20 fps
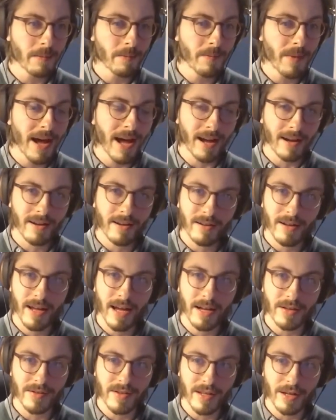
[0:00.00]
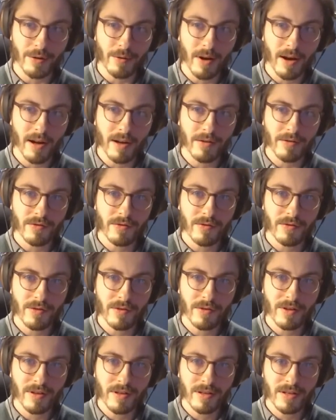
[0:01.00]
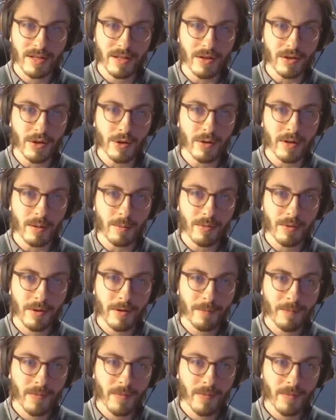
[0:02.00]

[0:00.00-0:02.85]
back as they arrive in Europe,